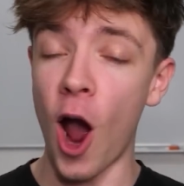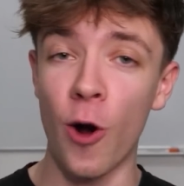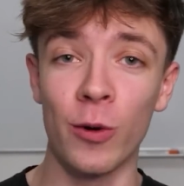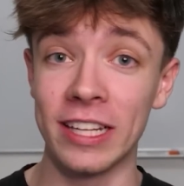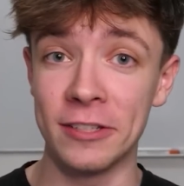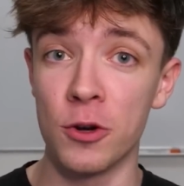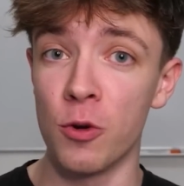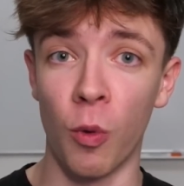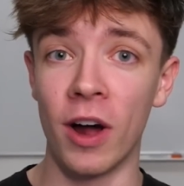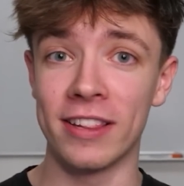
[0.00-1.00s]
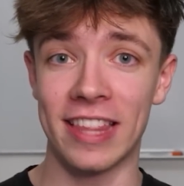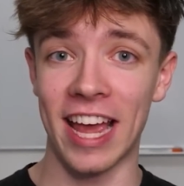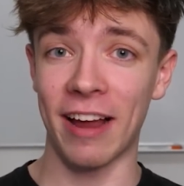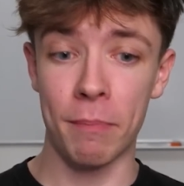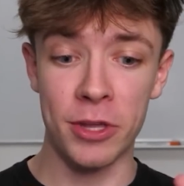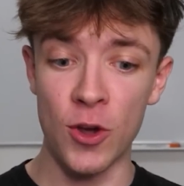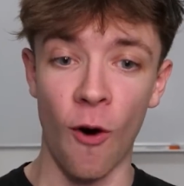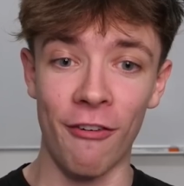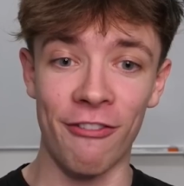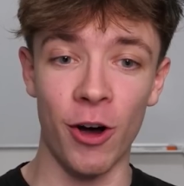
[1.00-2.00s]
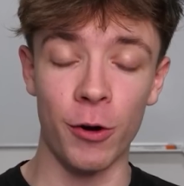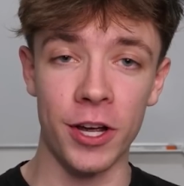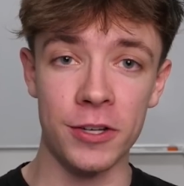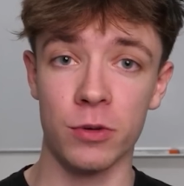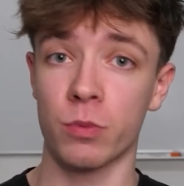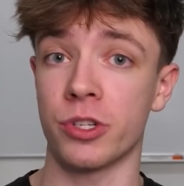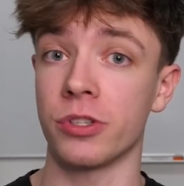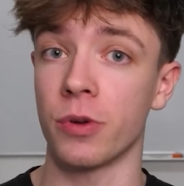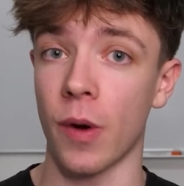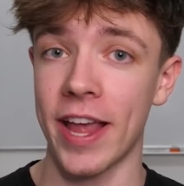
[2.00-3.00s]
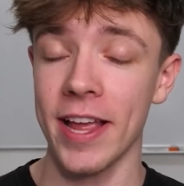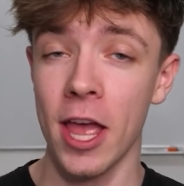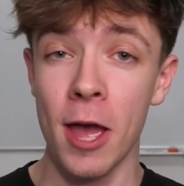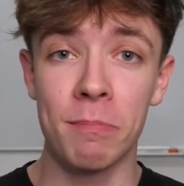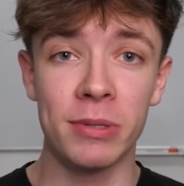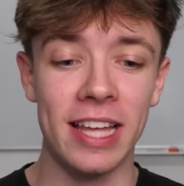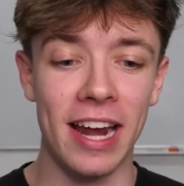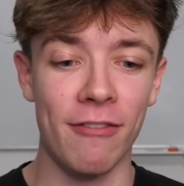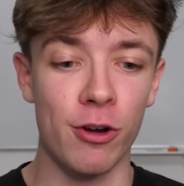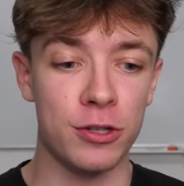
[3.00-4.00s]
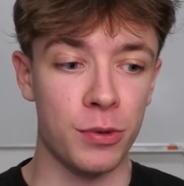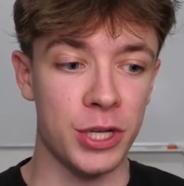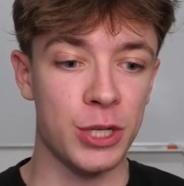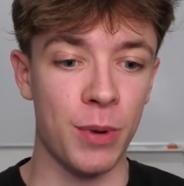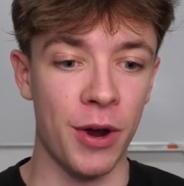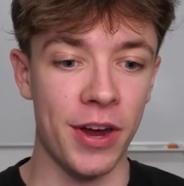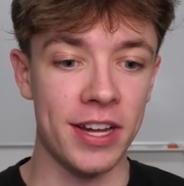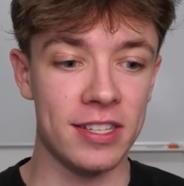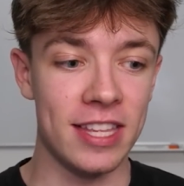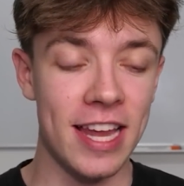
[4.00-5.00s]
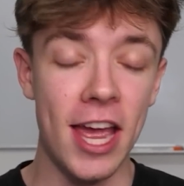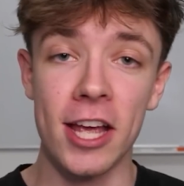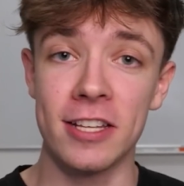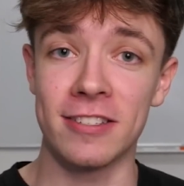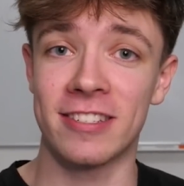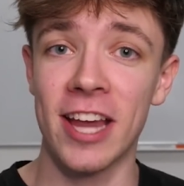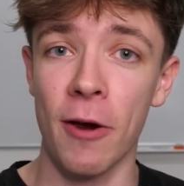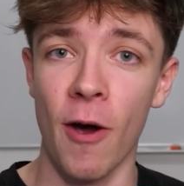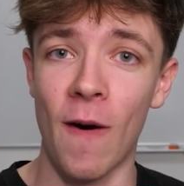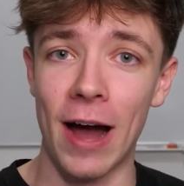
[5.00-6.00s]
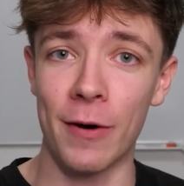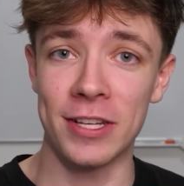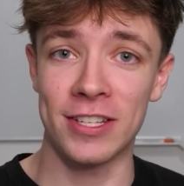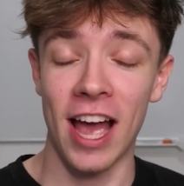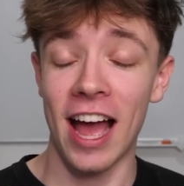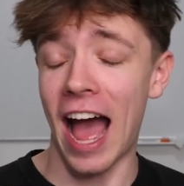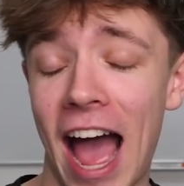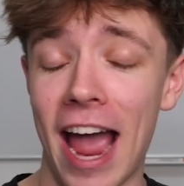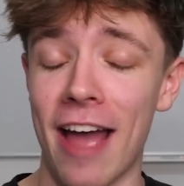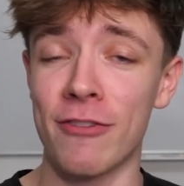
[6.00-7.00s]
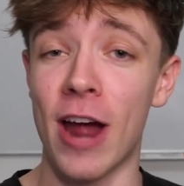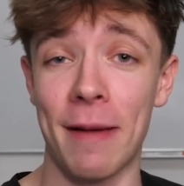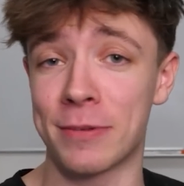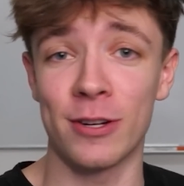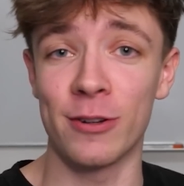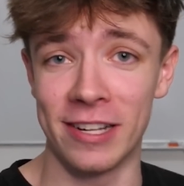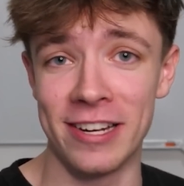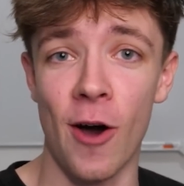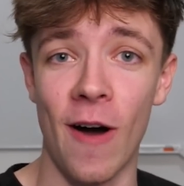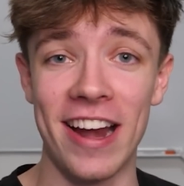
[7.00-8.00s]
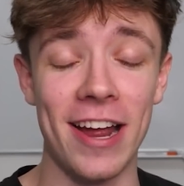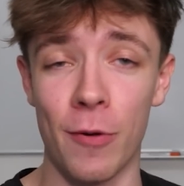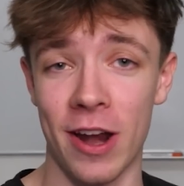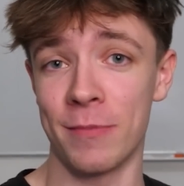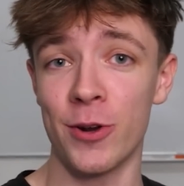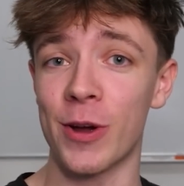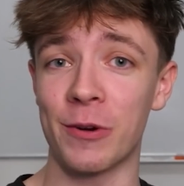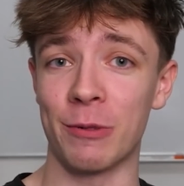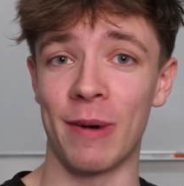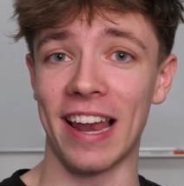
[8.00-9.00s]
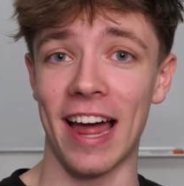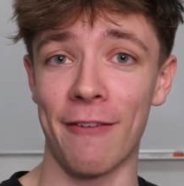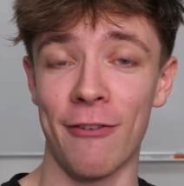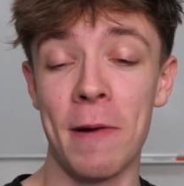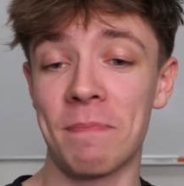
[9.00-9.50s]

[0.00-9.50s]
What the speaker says: only do one thing, pure focus, which is great. But then I've also experienced the 0 hours, I have absolutely no idea what I'm doing with my life,